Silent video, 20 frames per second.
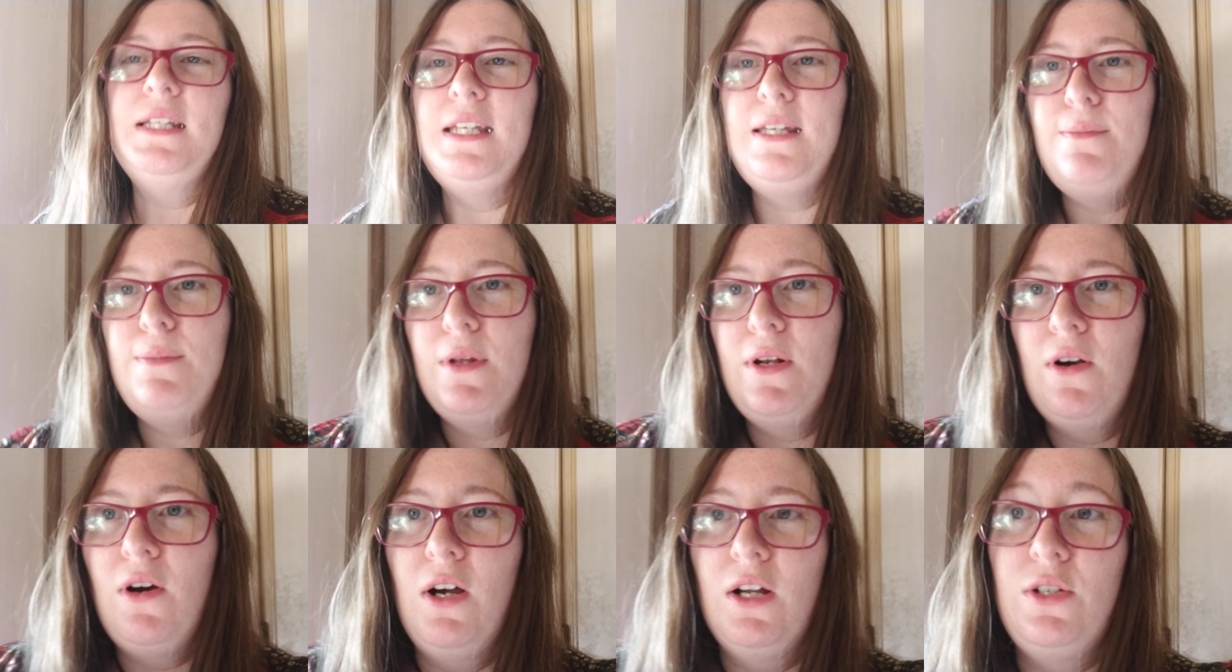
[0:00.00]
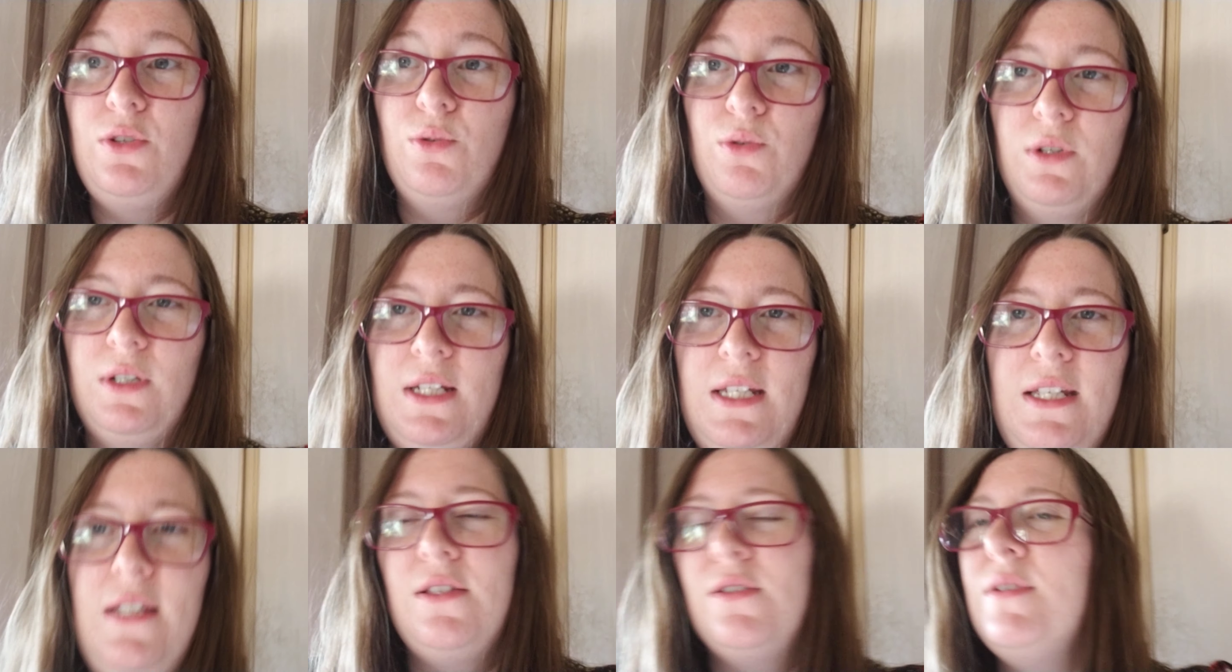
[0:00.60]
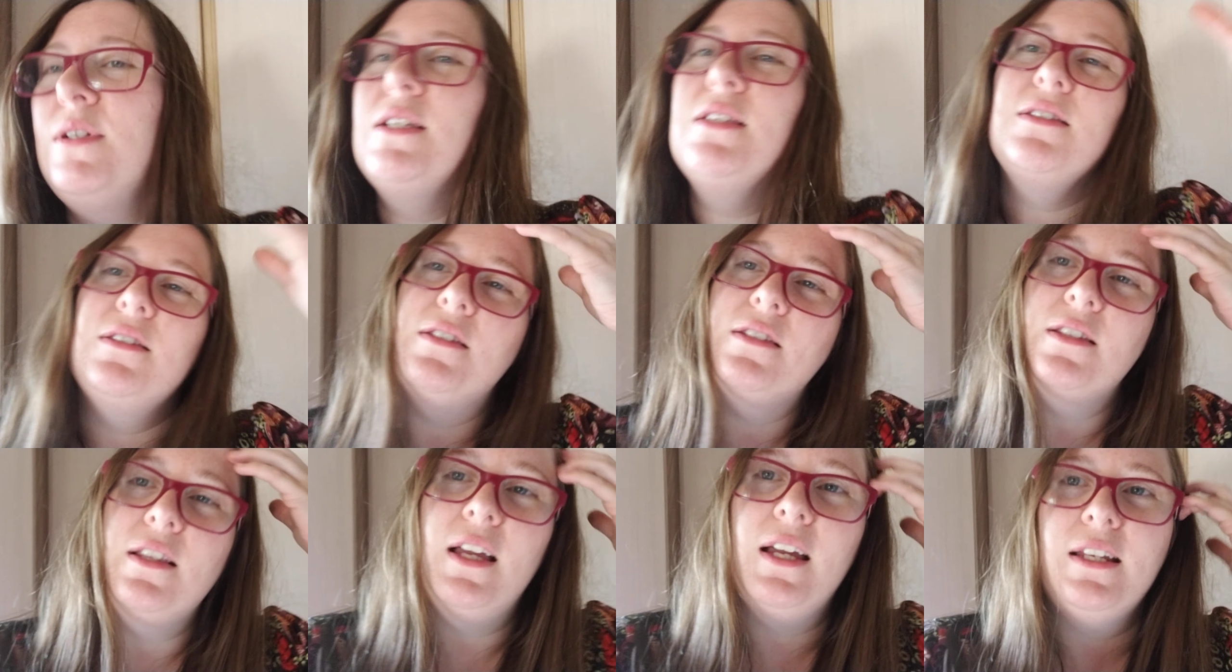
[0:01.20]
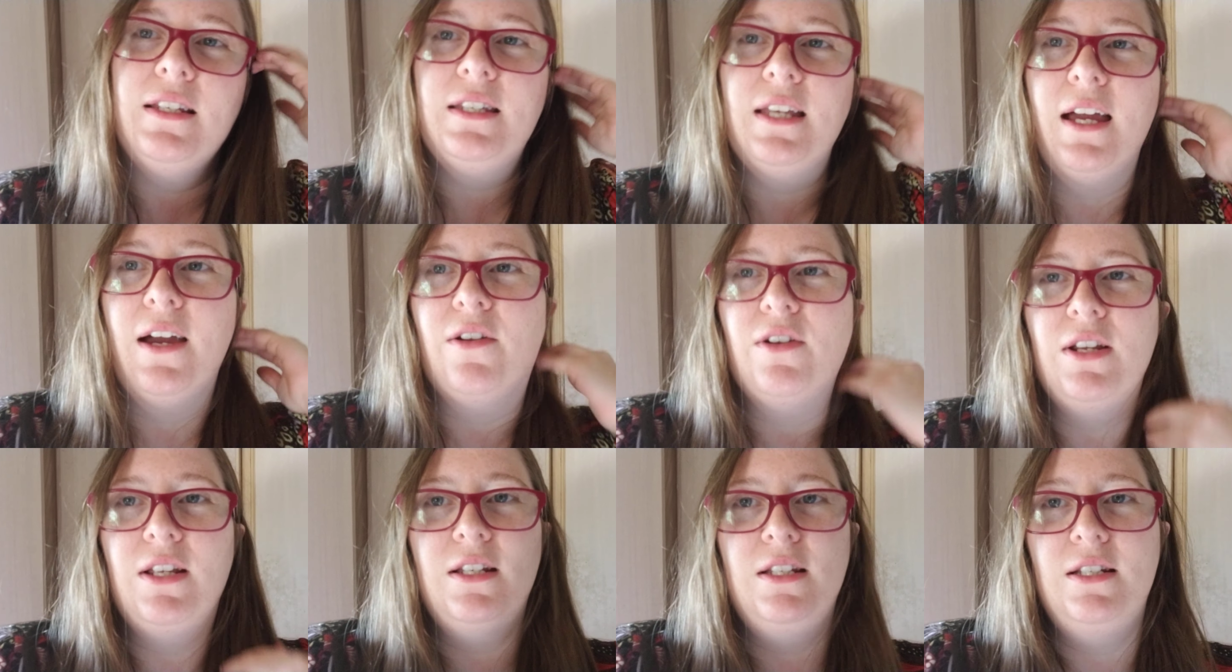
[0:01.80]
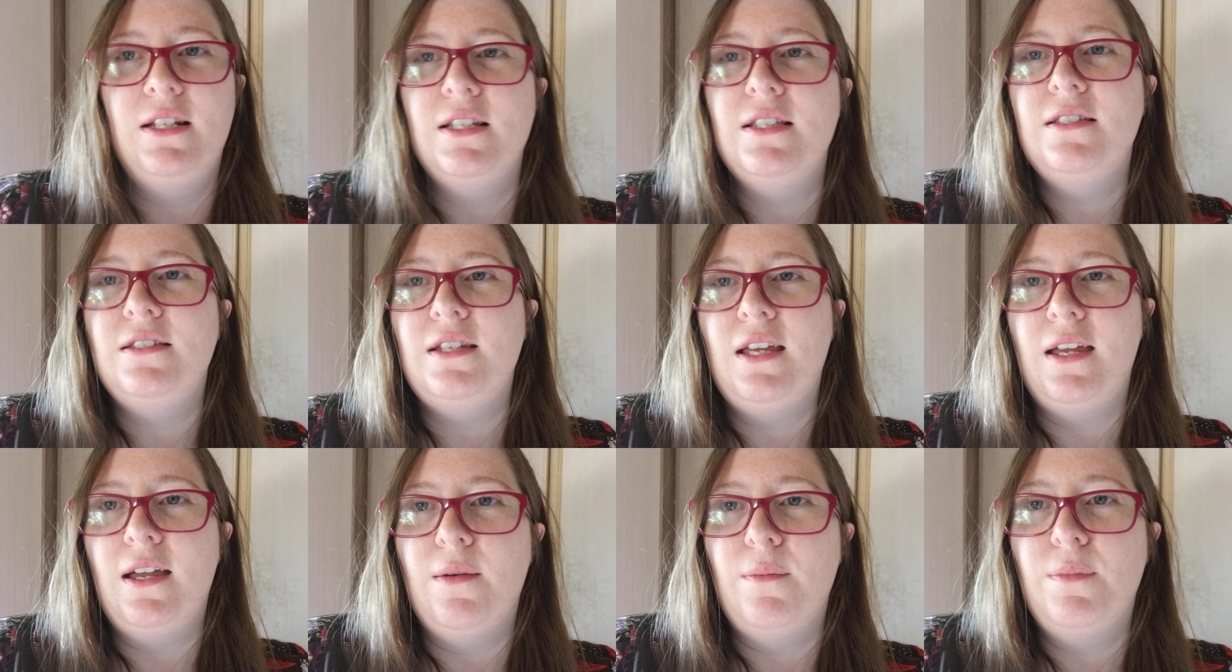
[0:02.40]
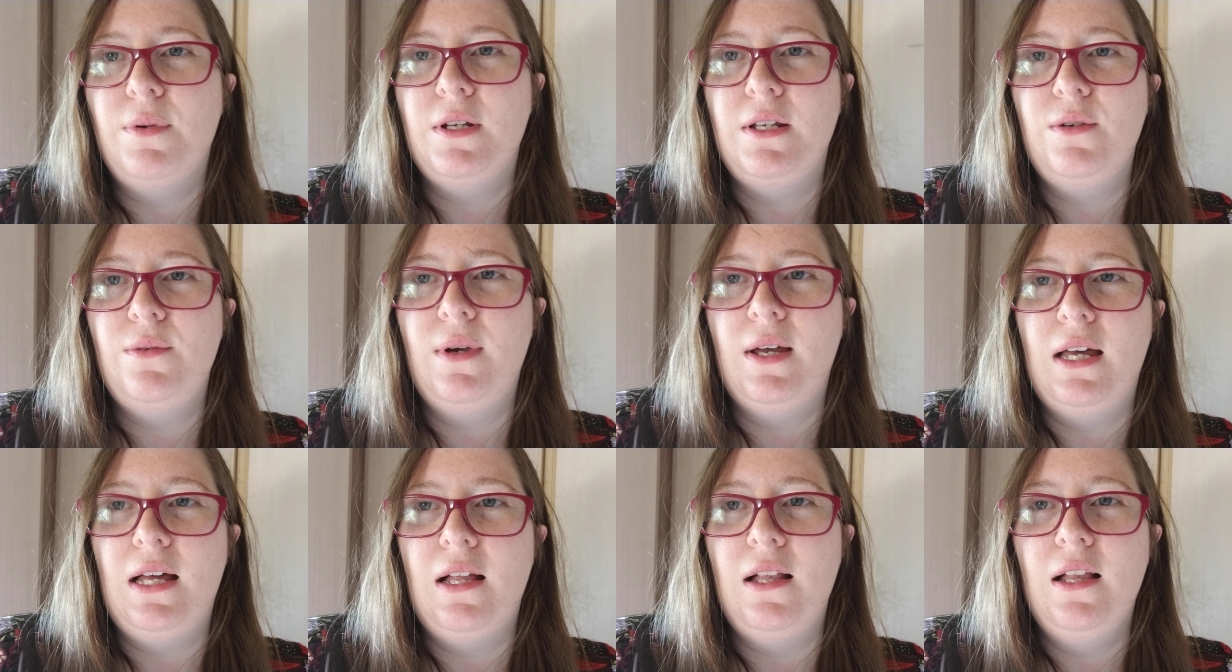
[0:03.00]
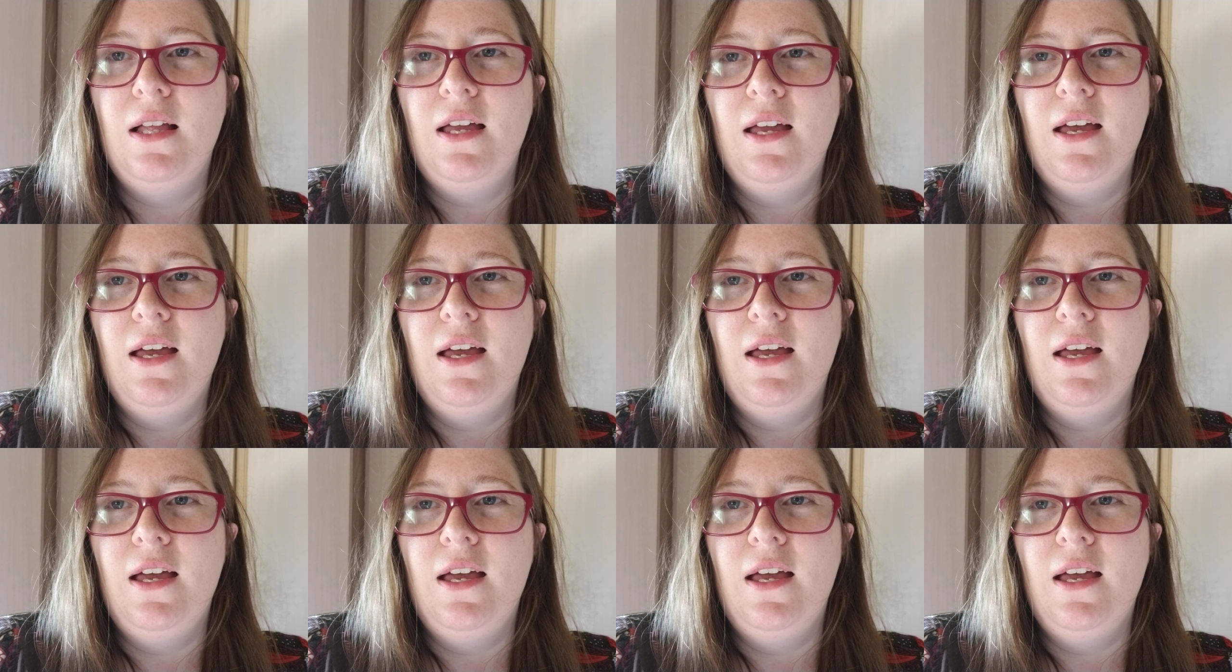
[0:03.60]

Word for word: keep it on your knee so it doesn't slide down and it does stay up pretty well.